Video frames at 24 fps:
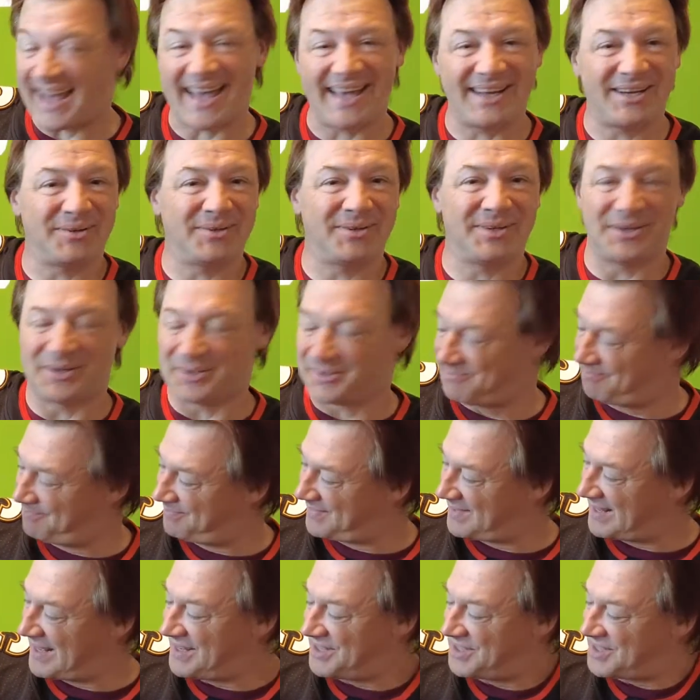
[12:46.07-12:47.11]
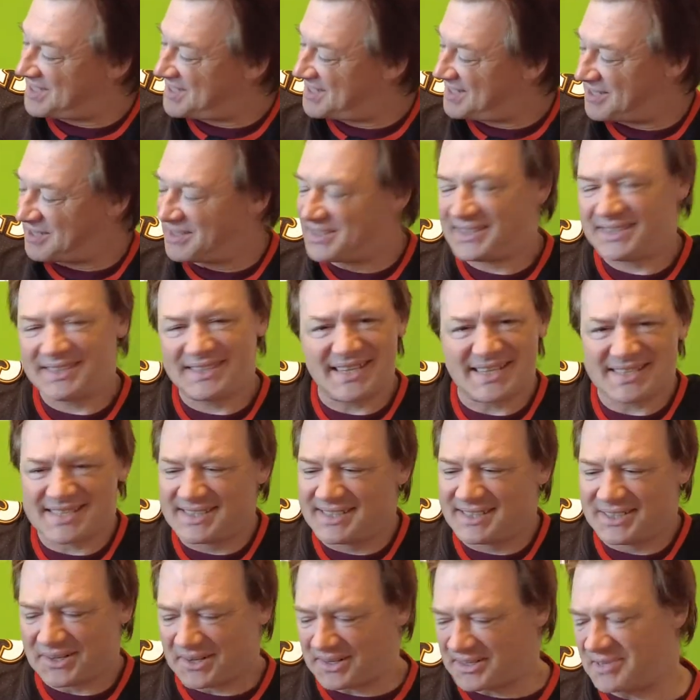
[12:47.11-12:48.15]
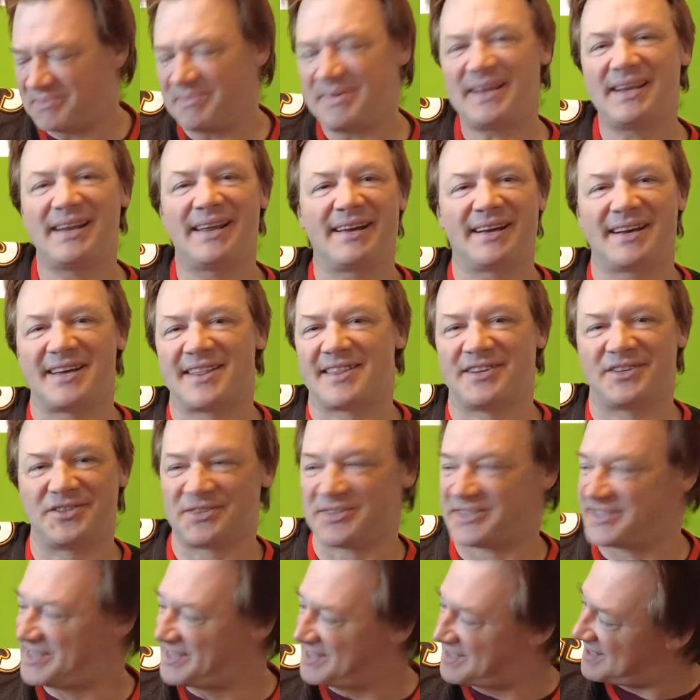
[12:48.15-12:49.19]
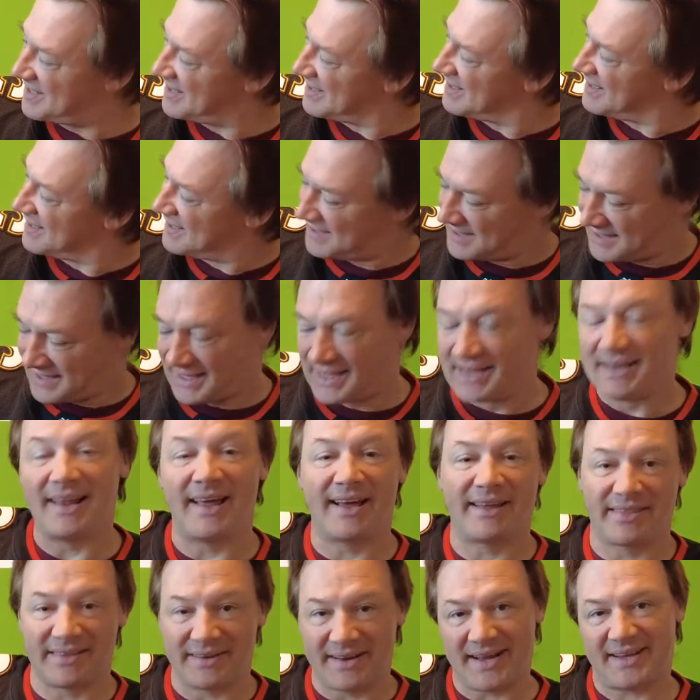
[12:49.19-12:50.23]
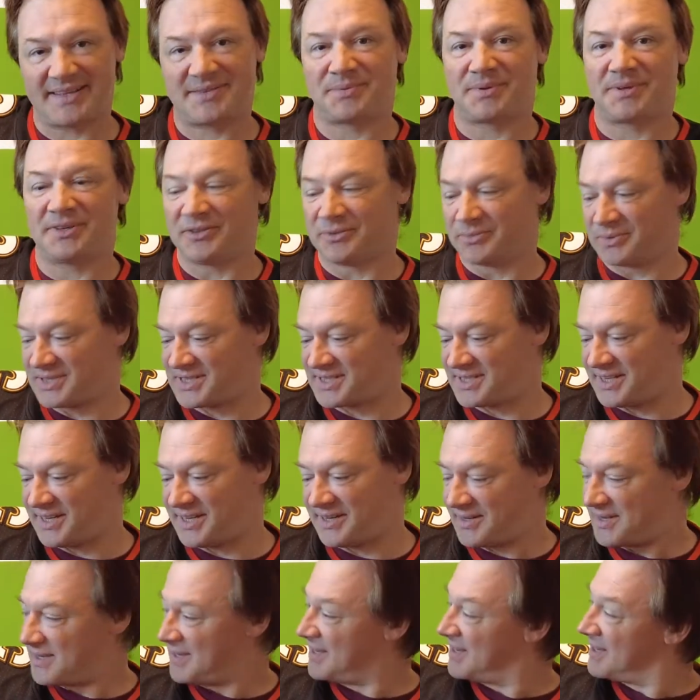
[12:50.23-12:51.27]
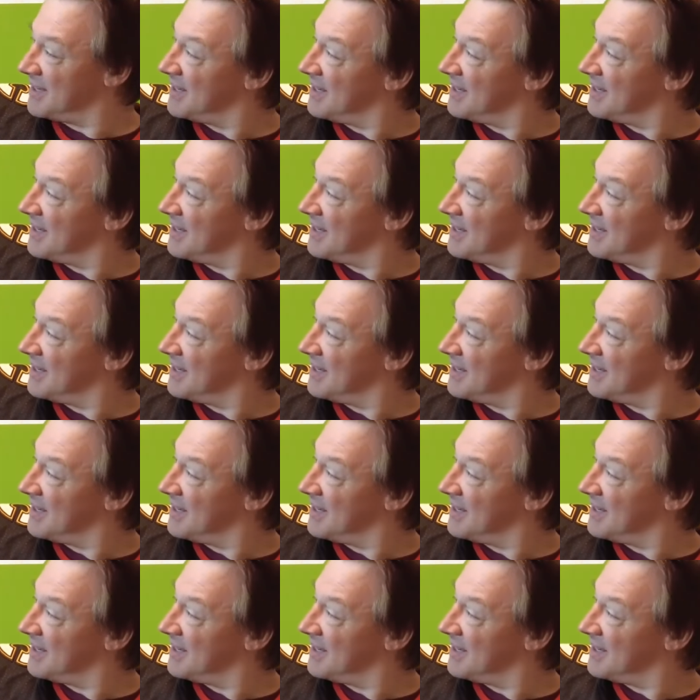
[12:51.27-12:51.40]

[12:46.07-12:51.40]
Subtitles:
I don't know. It just doesn't talk to me like other jerseys. Like the next one you will see.